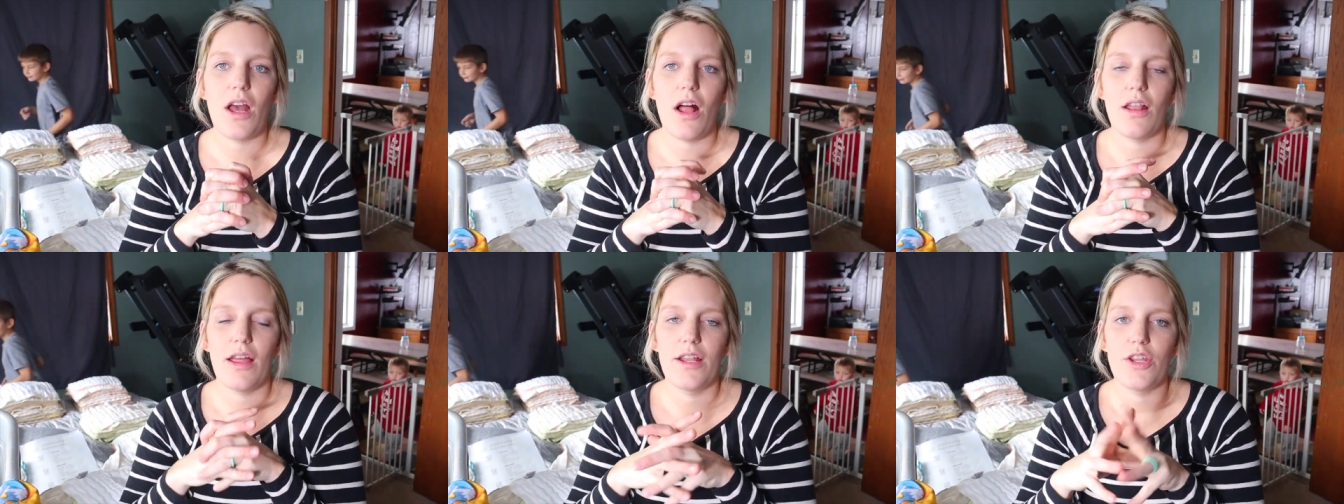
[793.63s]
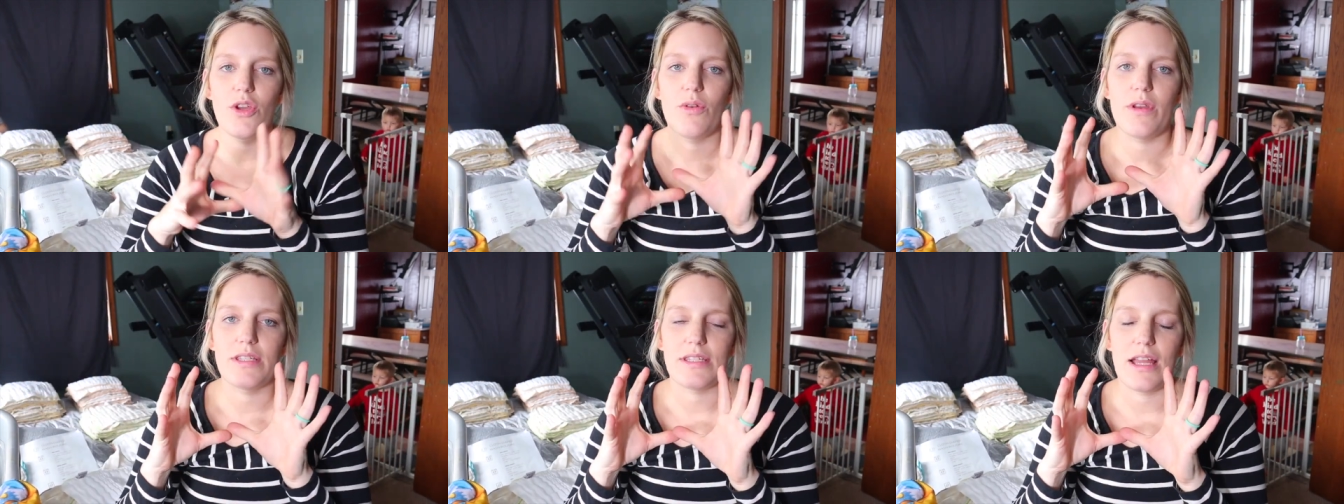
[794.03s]
all I
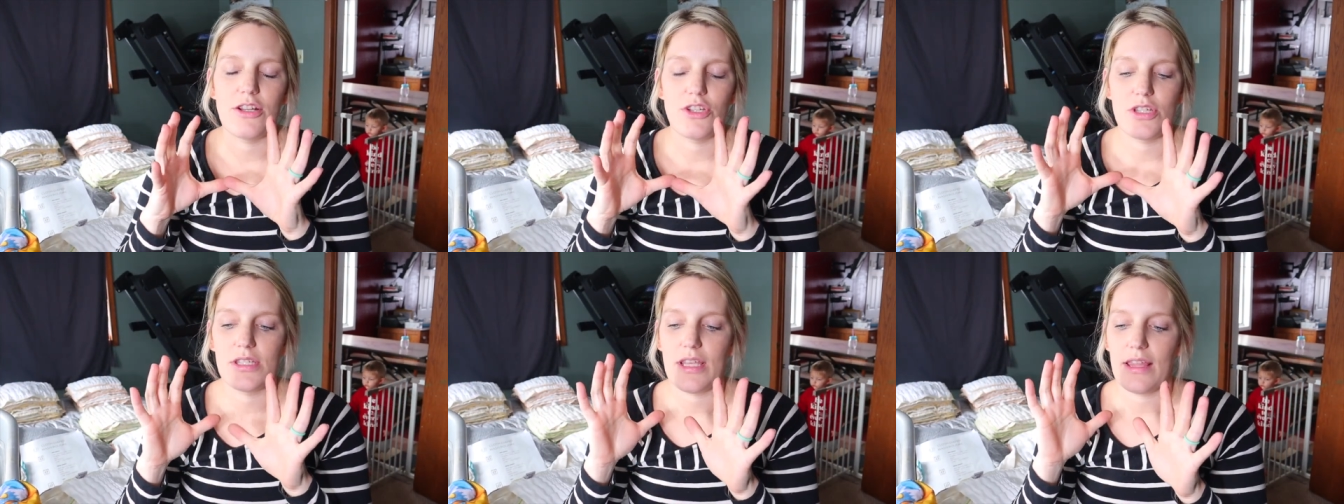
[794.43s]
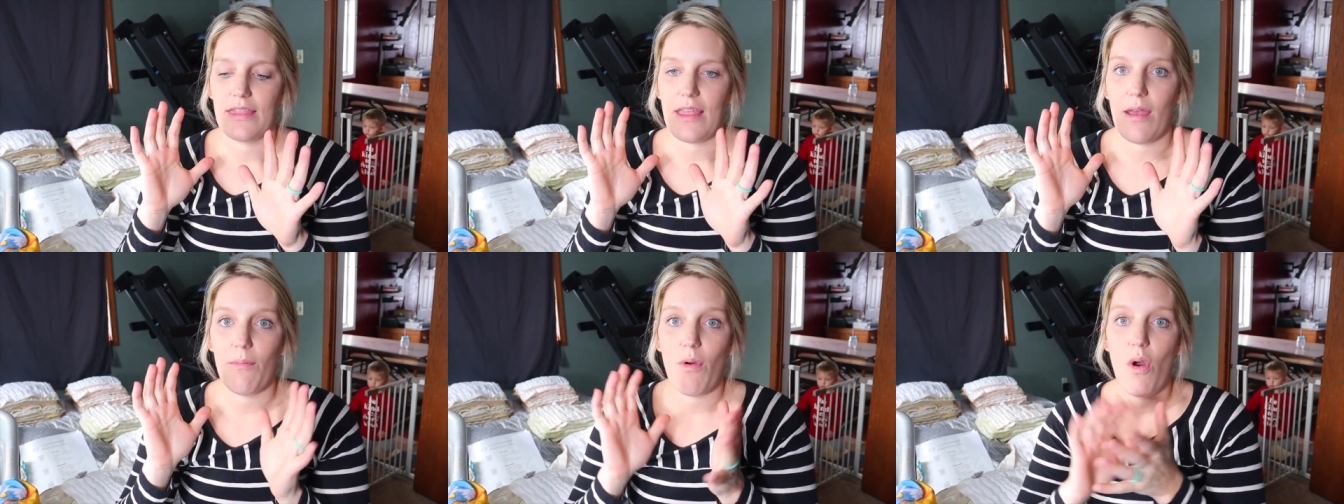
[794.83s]
do is I just get
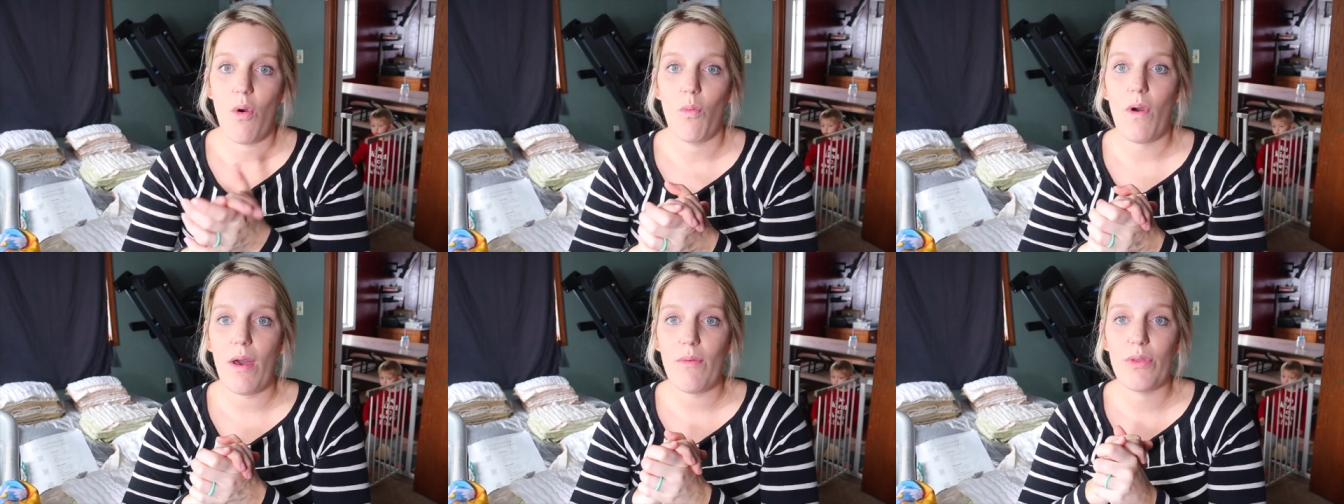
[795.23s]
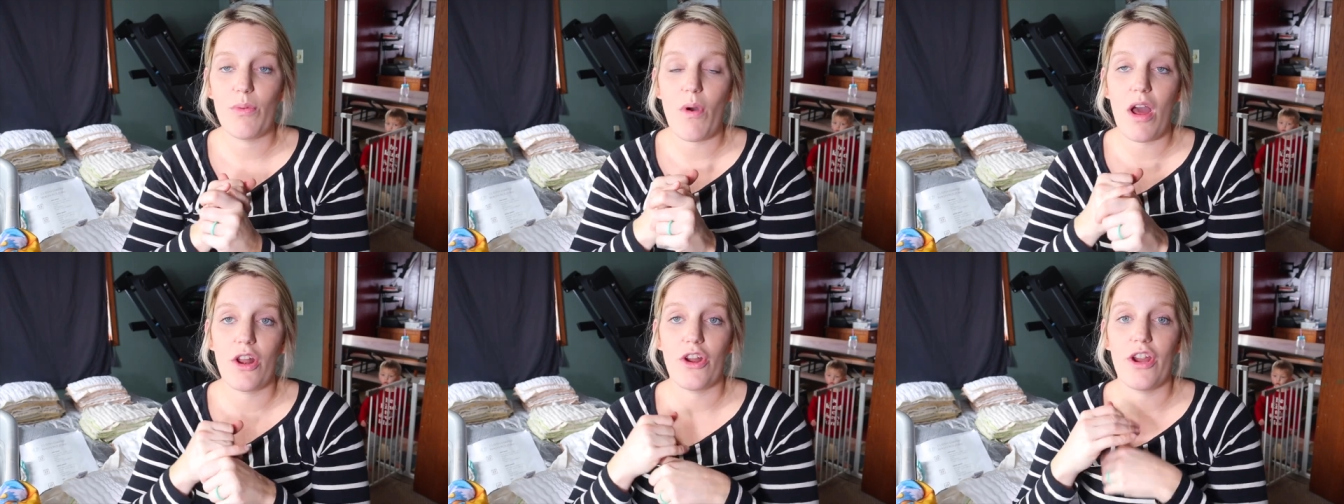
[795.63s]
them wet with
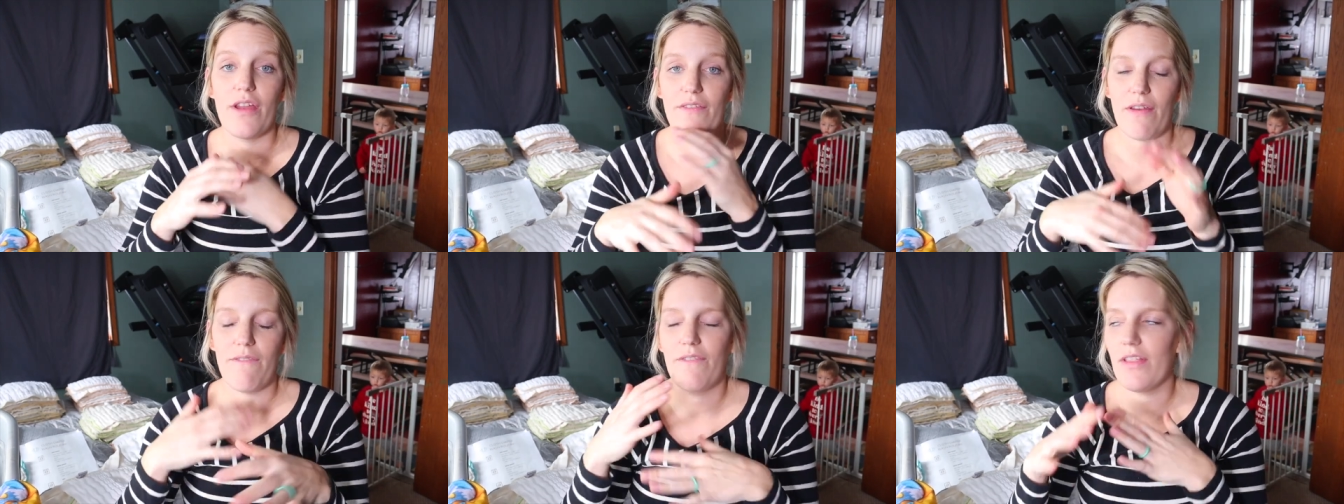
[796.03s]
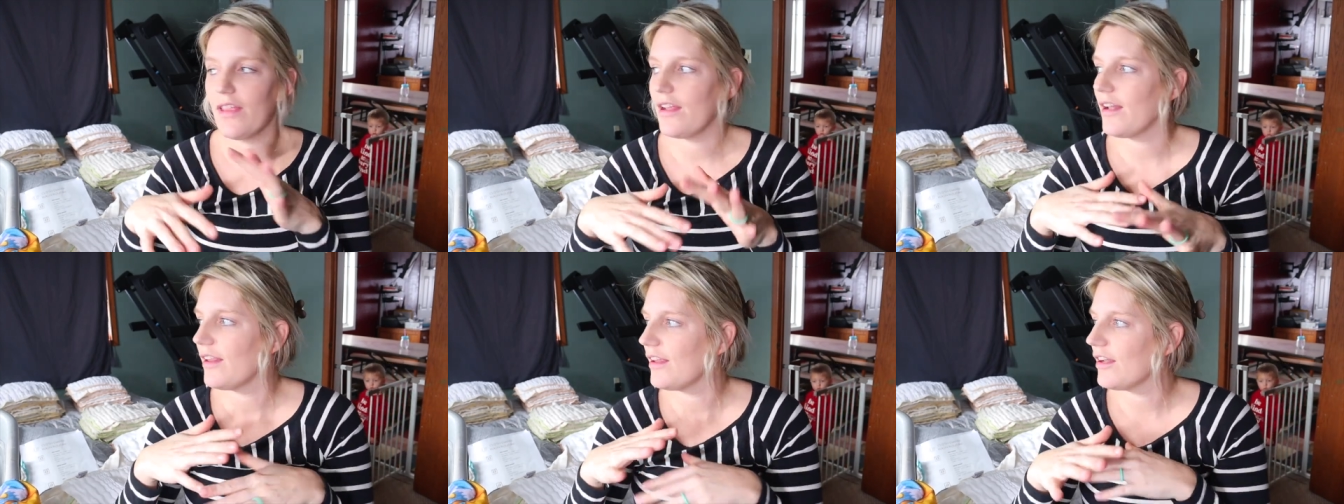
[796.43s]
water if I'm
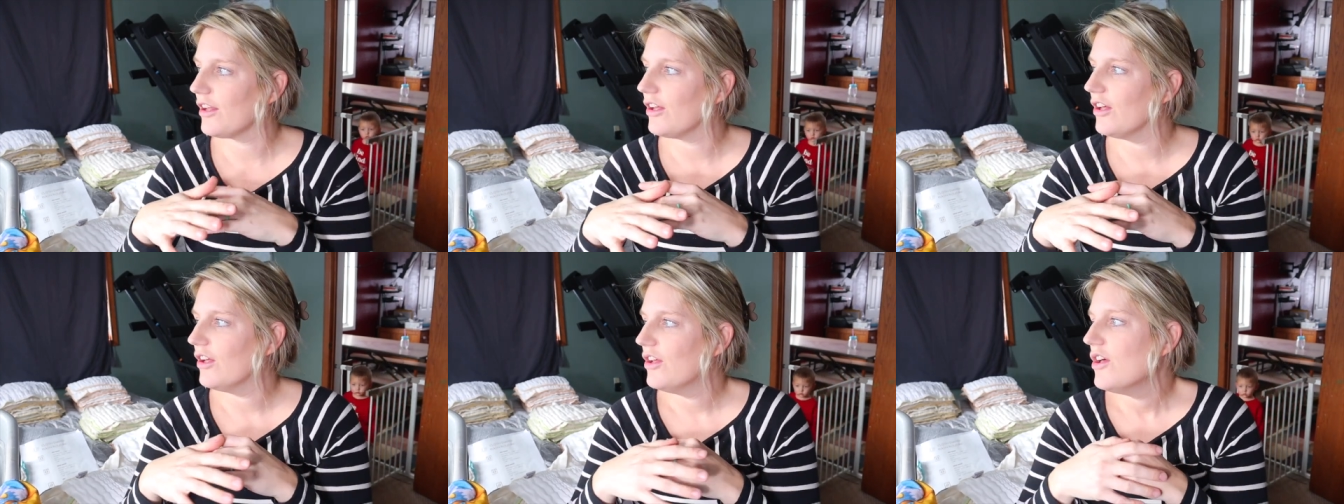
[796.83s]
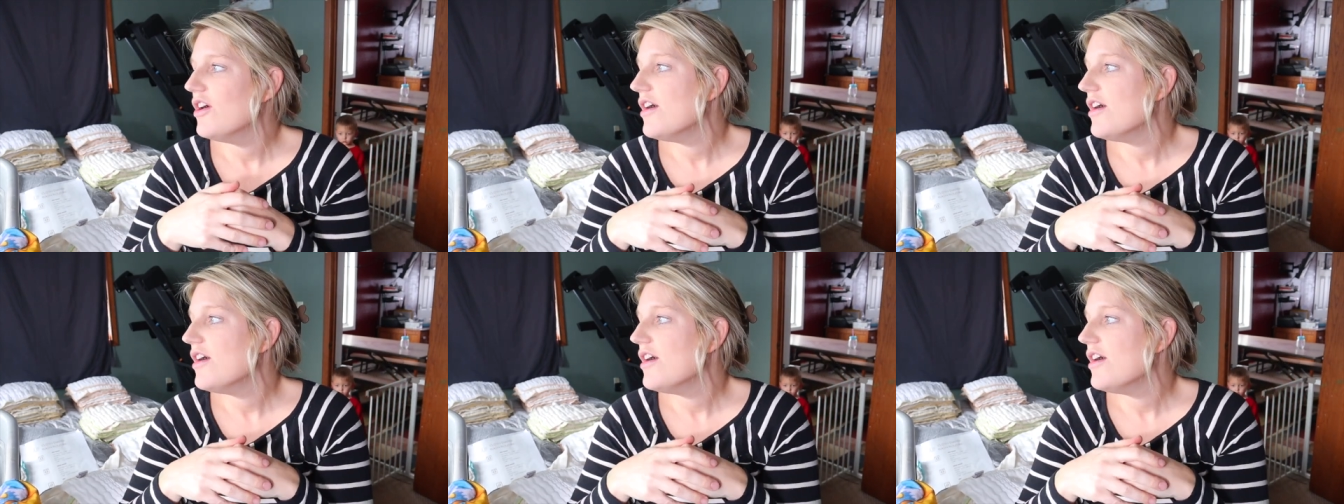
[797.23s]
feeling a little